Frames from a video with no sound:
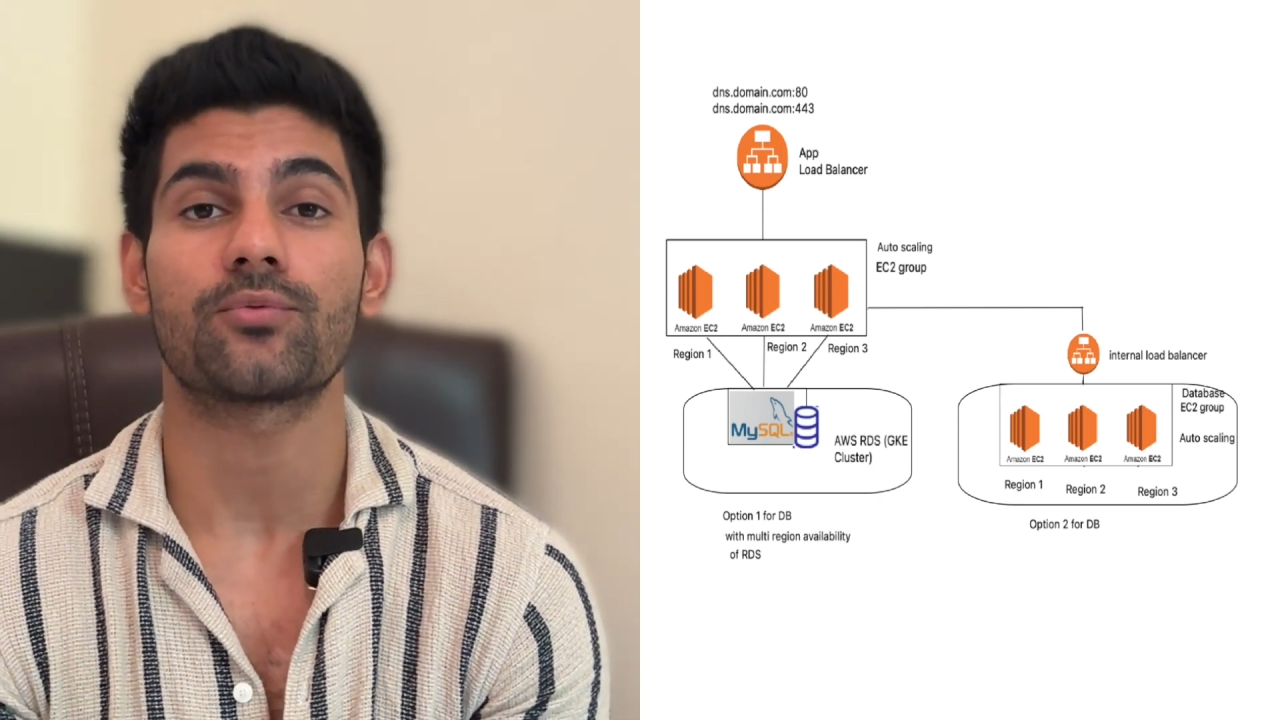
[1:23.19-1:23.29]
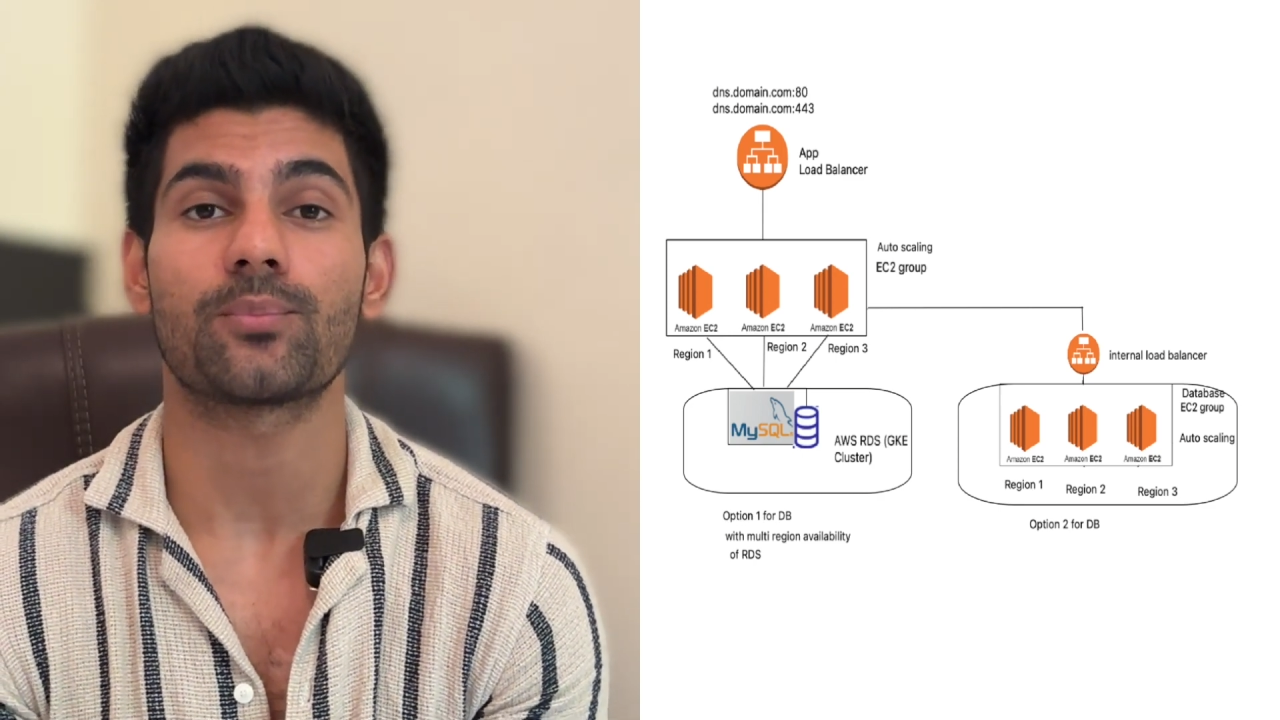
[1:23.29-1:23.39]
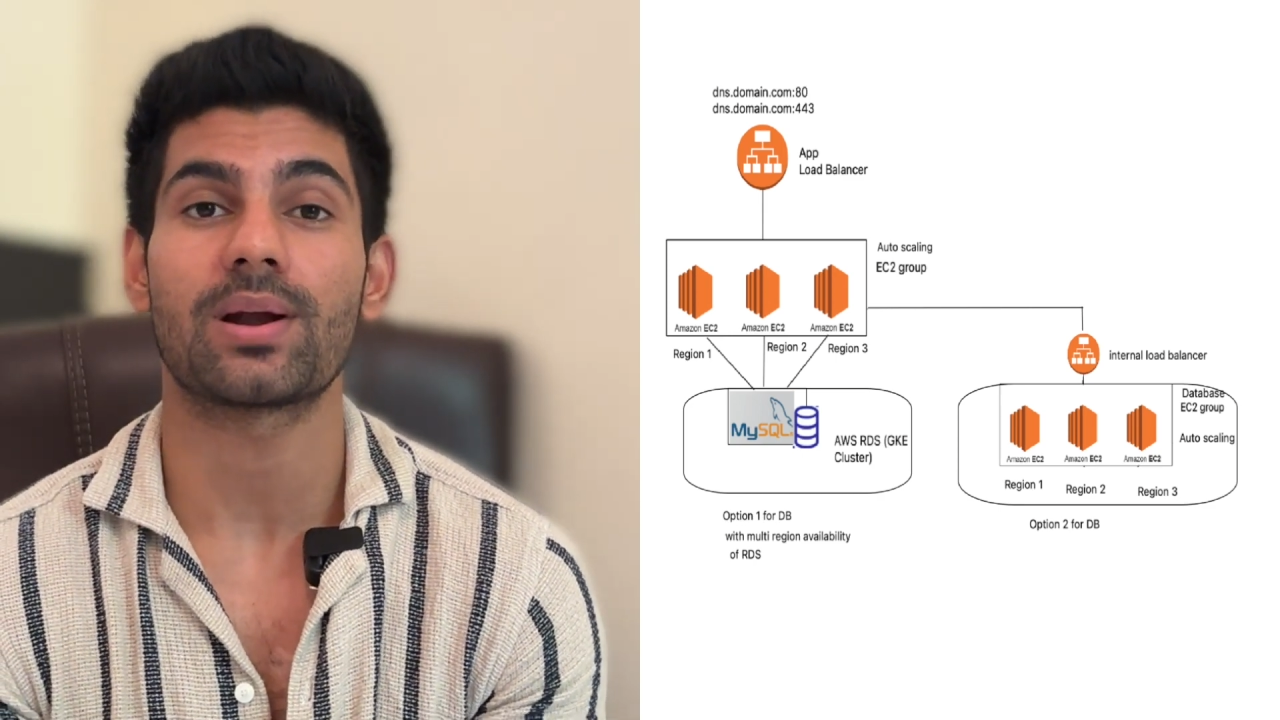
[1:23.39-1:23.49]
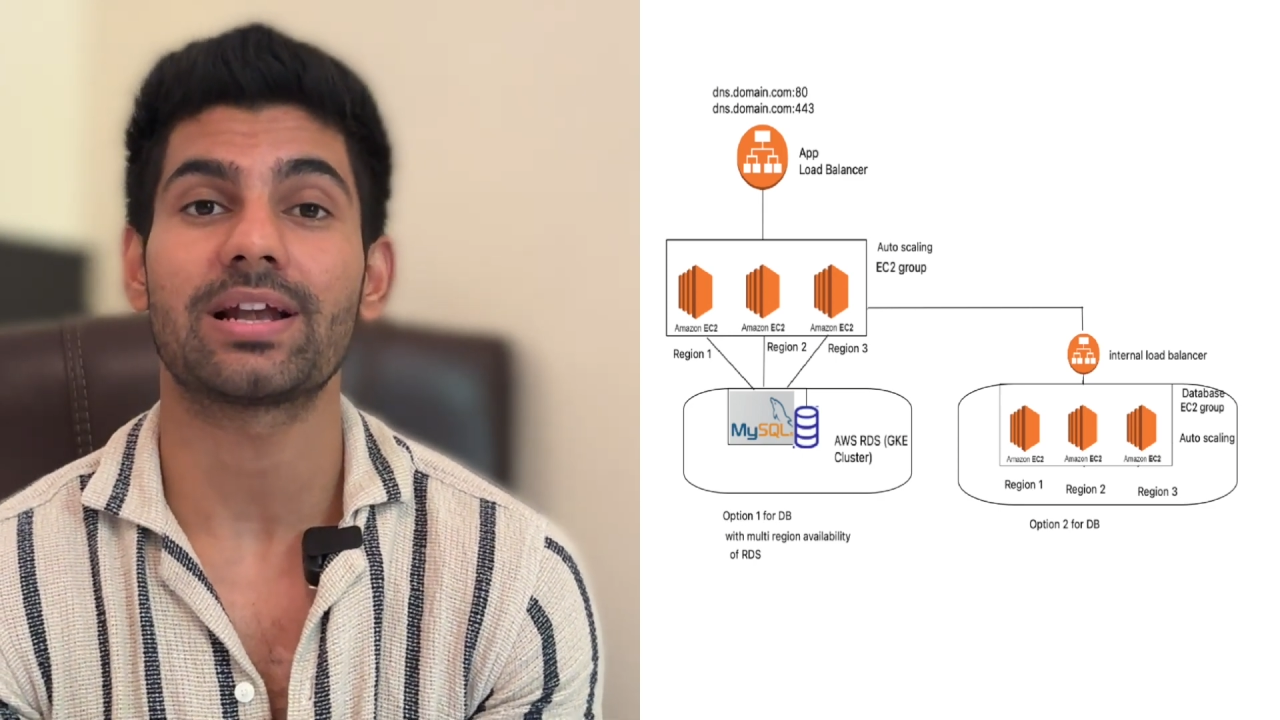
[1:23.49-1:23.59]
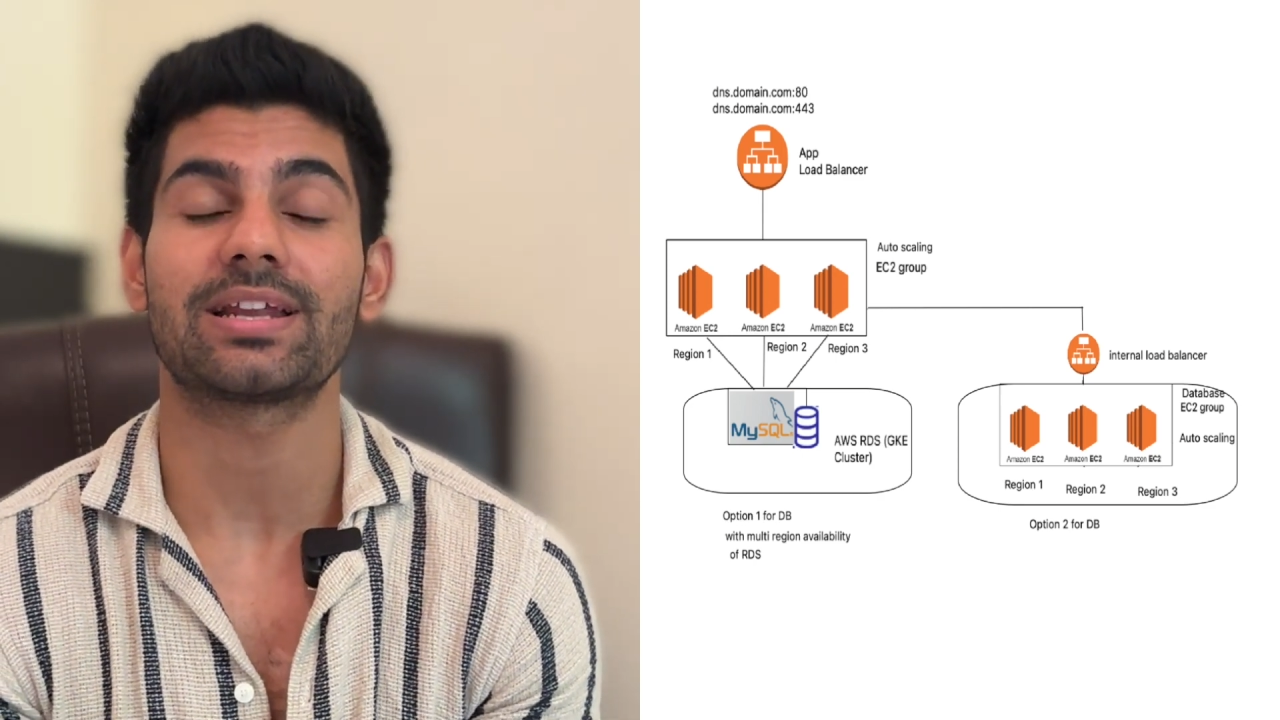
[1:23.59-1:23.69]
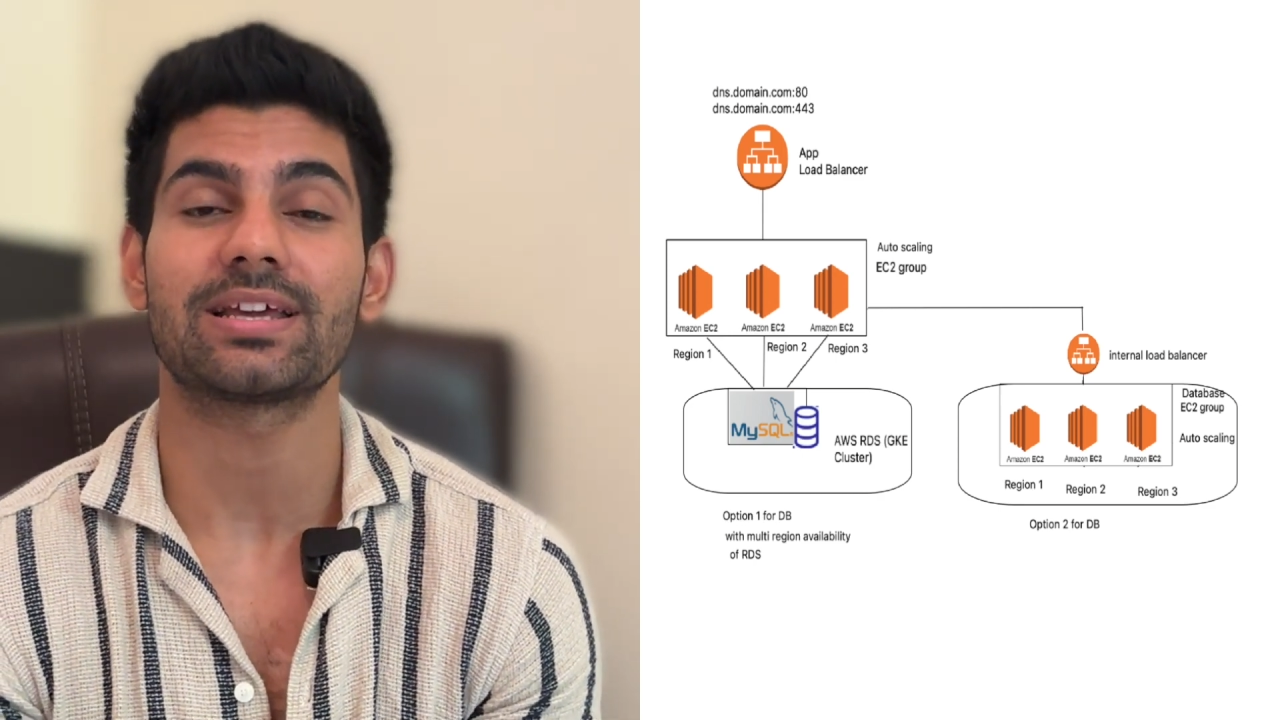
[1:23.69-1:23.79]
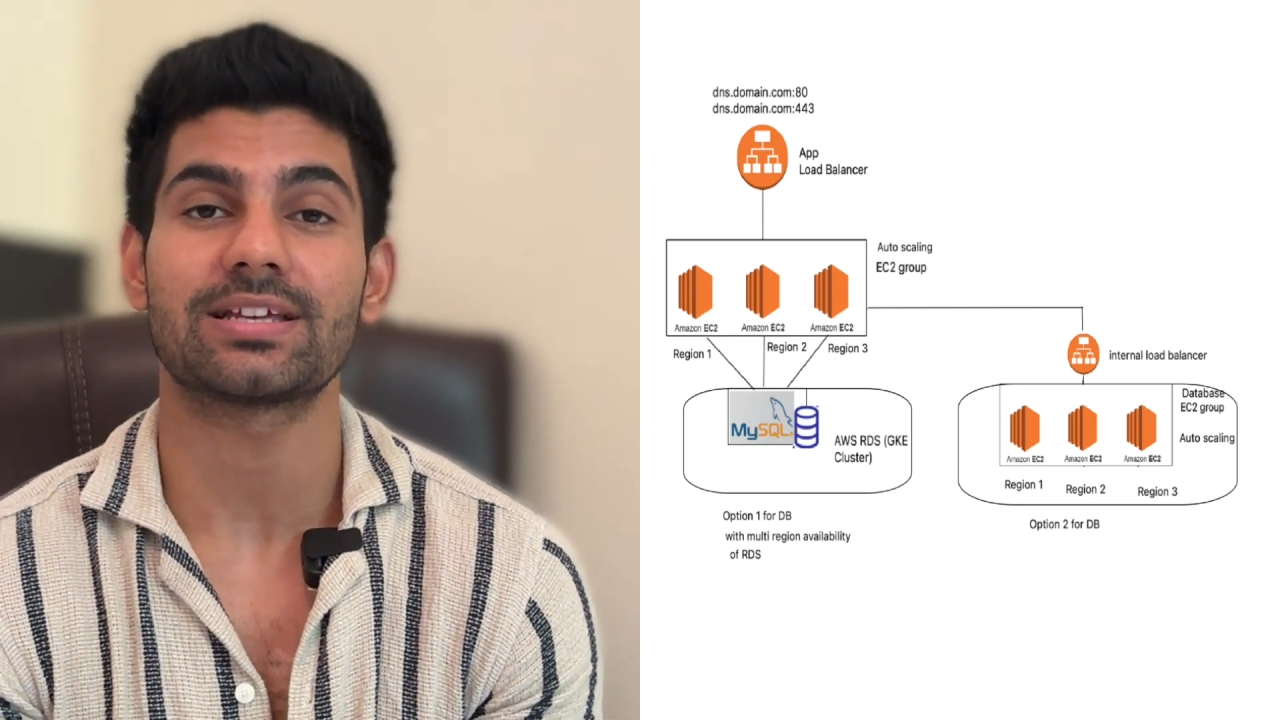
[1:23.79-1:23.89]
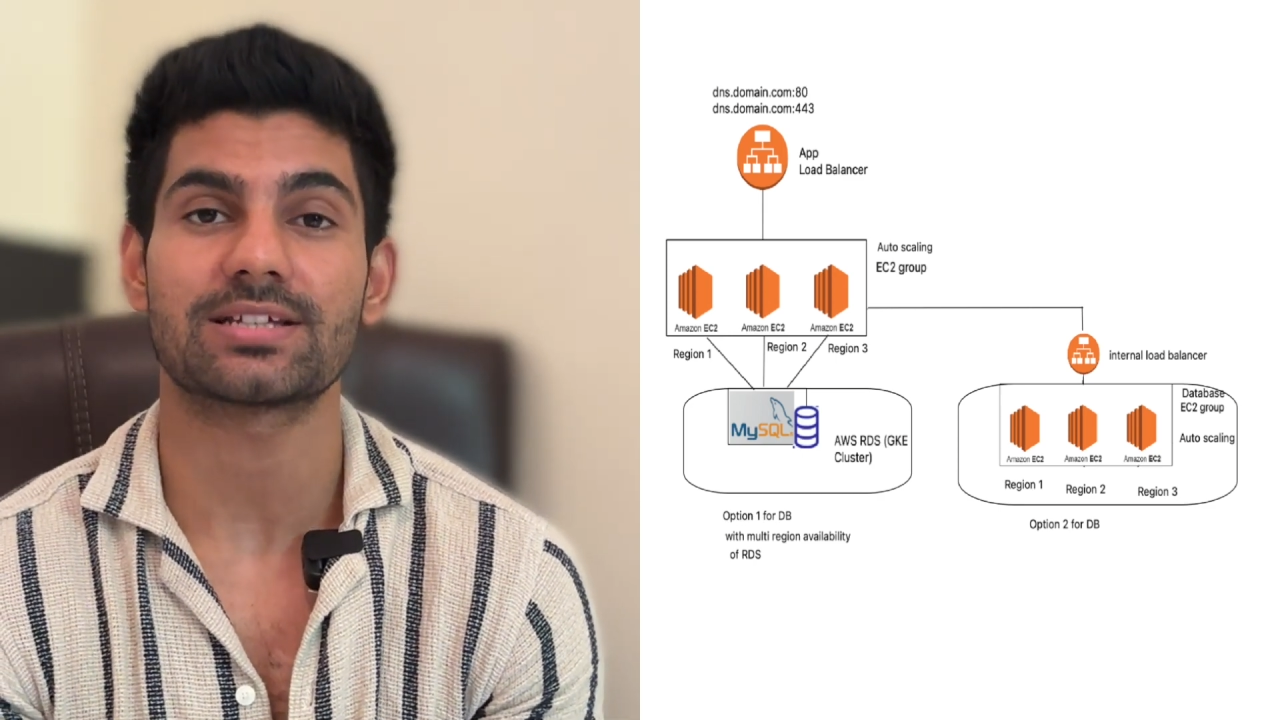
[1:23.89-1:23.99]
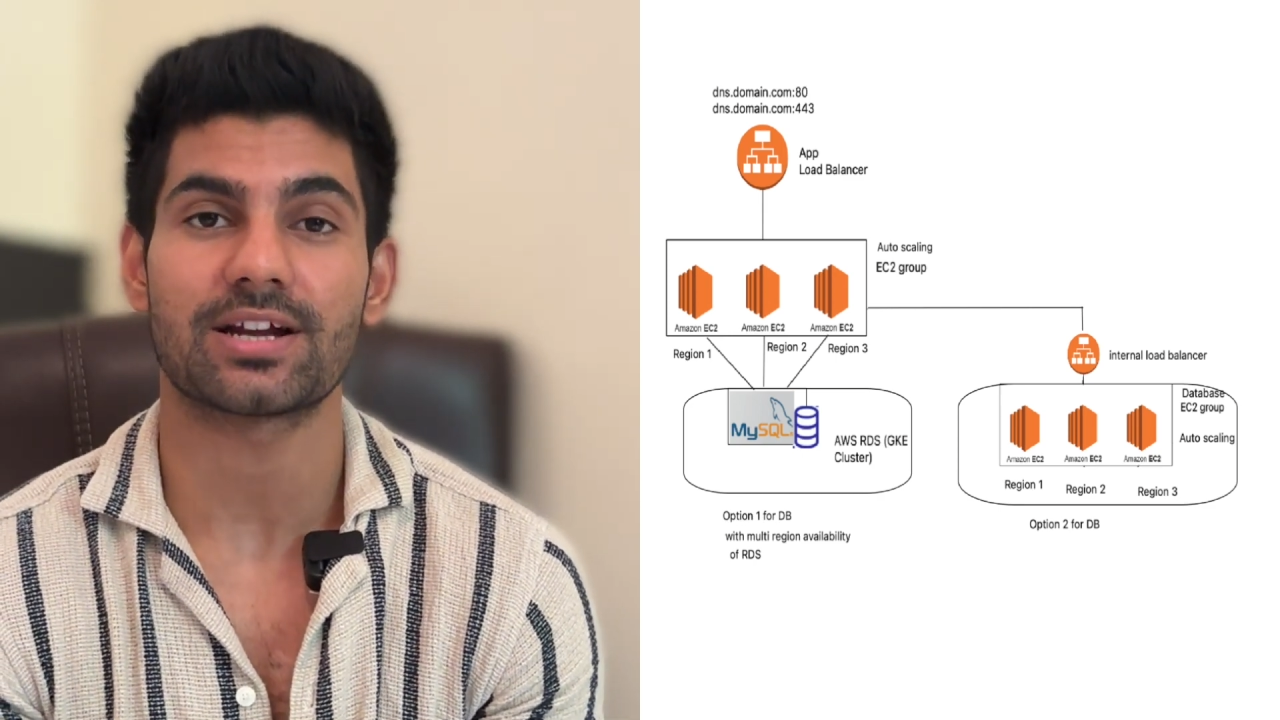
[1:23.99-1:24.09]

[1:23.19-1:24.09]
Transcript: multi-region